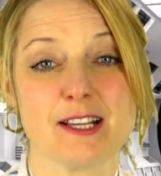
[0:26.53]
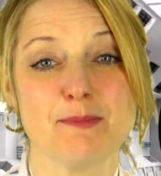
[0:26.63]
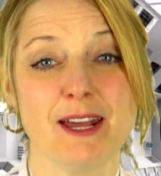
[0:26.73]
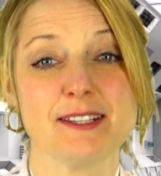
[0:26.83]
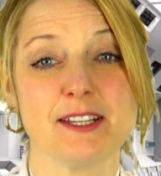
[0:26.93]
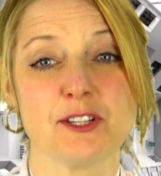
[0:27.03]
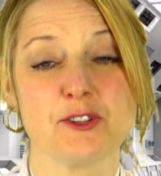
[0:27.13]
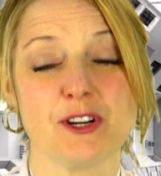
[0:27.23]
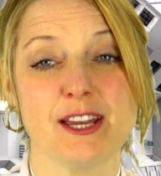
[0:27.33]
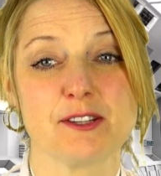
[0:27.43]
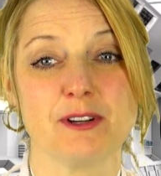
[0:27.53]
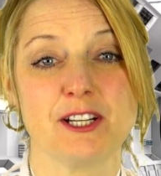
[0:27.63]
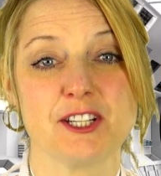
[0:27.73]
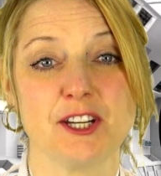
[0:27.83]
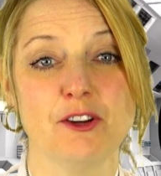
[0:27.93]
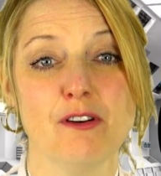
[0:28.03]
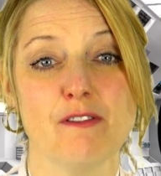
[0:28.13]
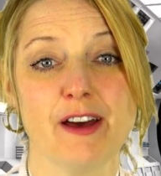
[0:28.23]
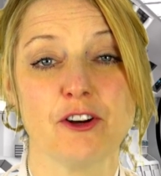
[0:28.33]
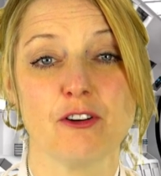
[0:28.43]
cosmetics industry has reached a new
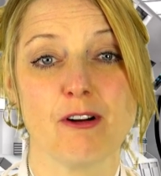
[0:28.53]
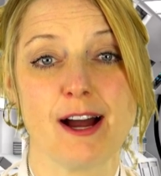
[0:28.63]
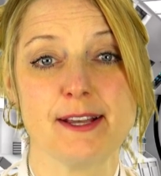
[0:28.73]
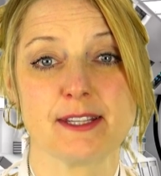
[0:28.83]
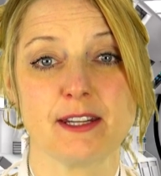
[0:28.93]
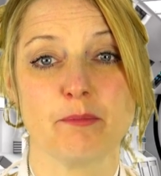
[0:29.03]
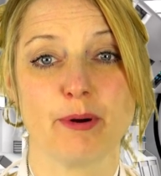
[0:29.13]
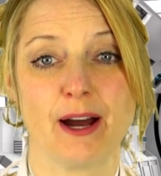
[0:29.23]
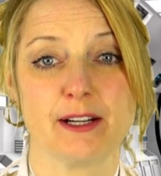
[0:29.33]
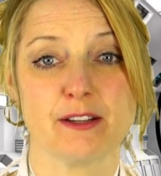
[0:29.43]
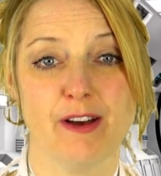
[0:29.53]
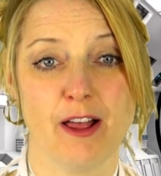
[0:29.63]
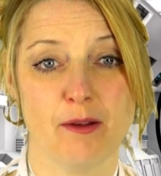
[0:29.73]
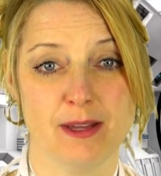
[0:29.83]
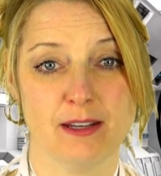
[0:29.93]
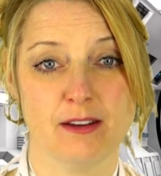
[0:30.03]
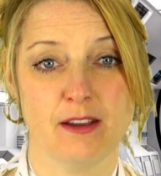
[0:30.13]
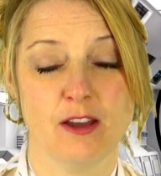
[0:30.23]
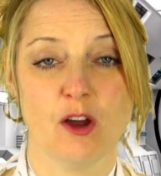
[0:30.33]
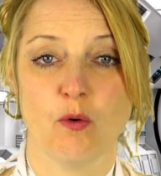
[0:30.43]
event horizon in product development,
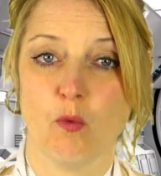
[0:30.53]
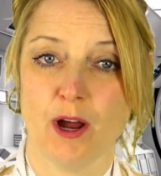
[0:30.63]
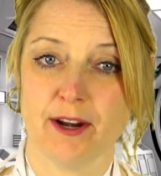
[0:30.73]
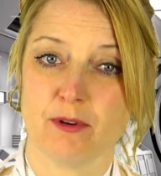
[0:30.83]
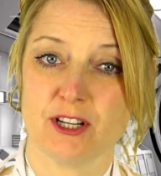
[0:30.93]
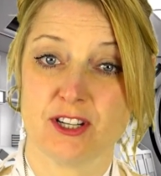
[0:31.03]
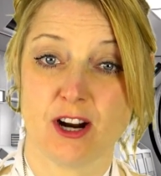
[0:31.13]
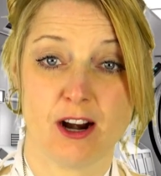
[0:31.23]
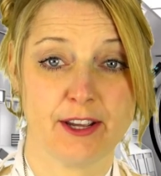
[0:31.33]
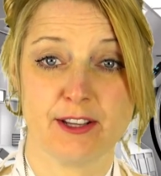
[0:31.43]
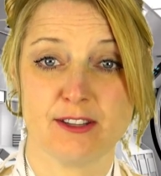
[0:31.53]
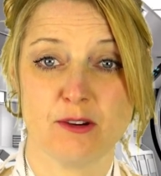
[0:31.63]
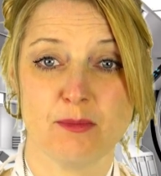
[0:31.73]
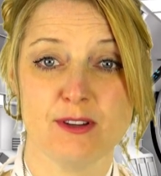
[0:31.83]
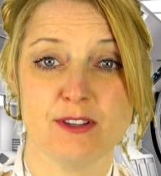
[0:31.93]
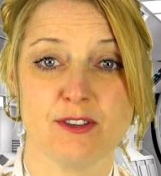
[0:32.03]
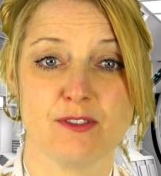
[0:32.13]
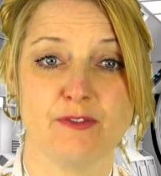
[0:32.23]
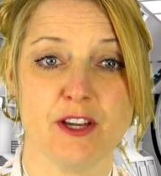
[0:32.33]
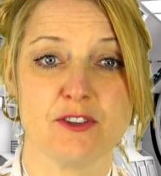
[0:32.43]
one in which target consumers use
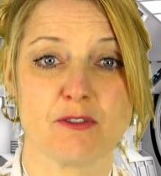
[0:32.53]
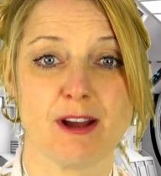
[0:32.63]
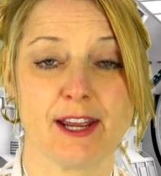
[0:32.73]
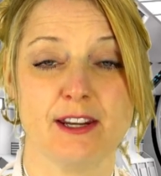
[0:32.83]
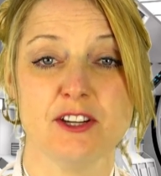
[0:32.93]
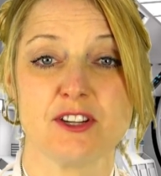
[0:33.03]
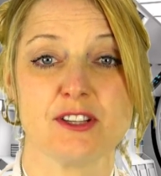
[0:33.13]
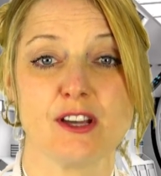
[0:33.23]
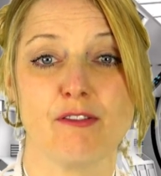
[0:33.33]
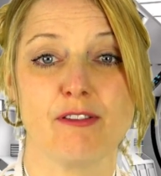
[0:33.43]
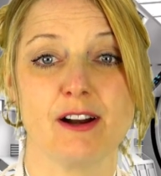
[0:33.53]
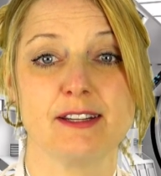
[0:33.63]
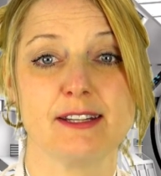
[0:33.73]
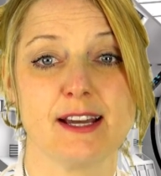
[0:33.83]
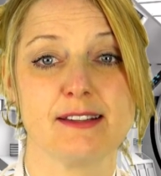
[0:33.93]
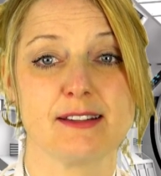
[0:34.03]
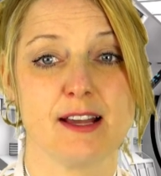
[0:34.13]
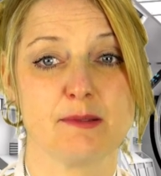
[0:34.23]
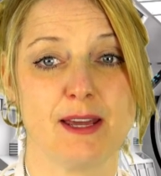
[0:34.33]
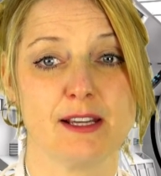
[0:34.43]
facial recognition software to test
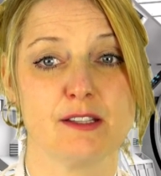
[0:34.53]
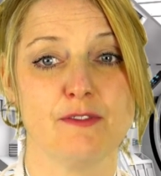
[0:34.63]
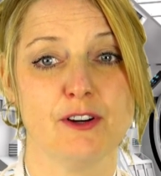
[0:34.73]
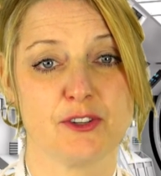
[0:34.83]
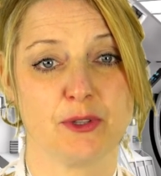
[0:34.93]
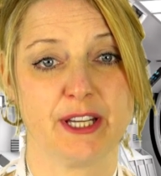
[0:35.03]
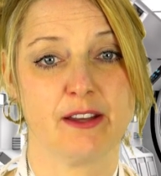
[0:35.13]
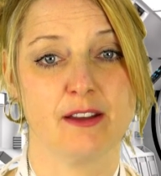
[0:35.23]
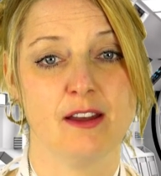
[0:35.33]
cosmetics virtually